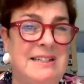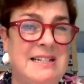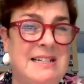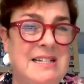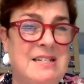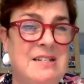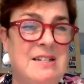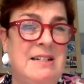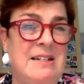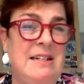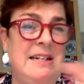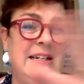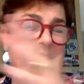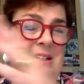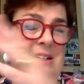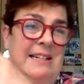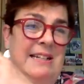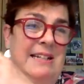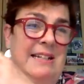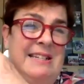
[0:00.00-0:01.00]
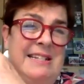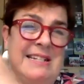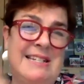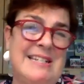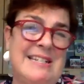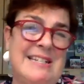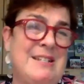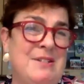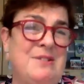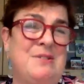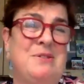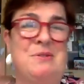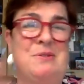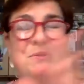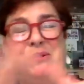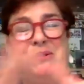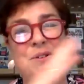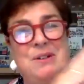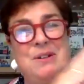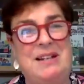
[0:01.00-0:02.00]
It's neither this is the
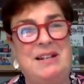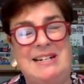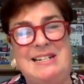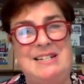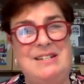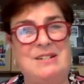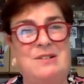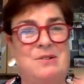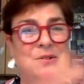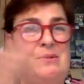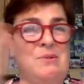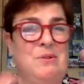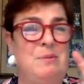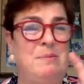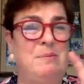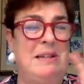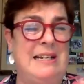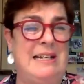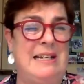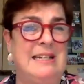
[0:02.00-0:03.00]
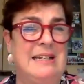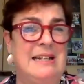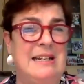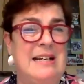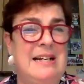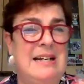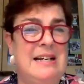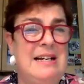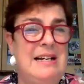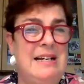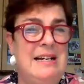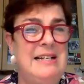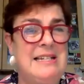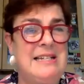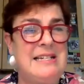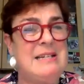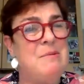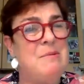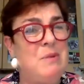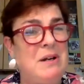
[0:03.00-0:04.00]
truth nor that is the truth, but that
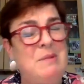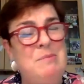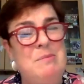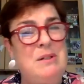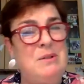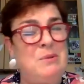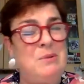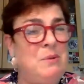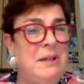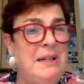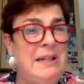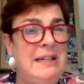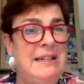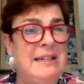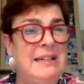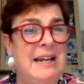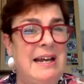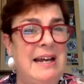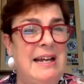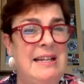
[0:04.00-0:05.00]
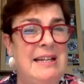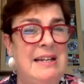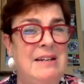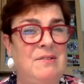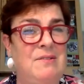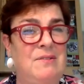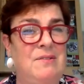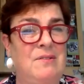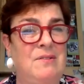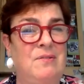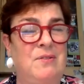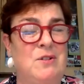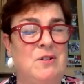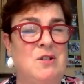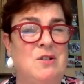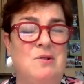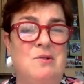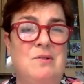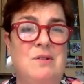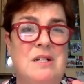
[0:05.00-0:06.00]
it's somewhere in between, and that for
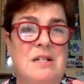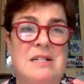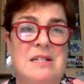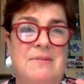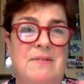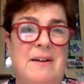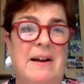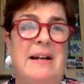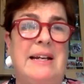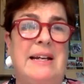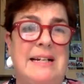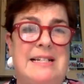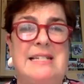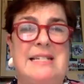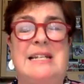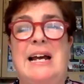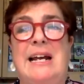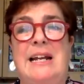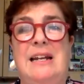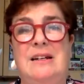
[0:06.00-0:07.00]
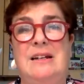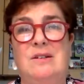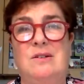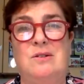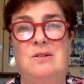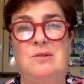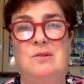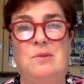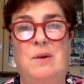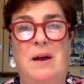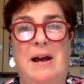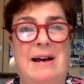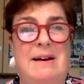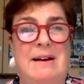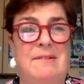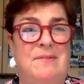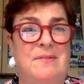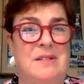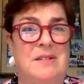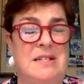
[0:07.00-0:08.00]
students, it's very exciting to
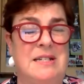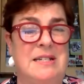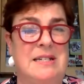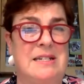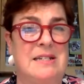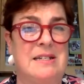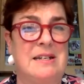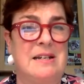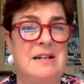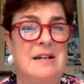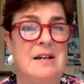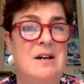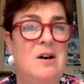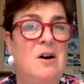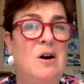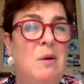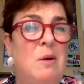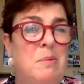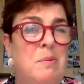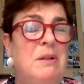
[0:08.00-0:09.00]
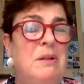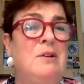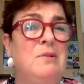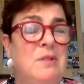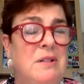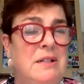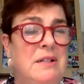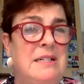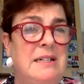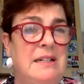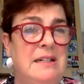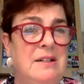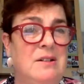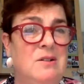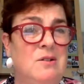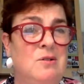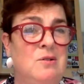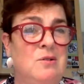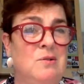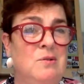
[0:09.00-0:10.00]
have this opportunity
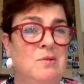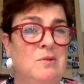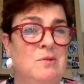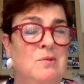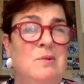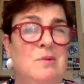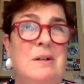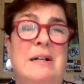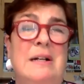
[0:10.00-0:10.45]
to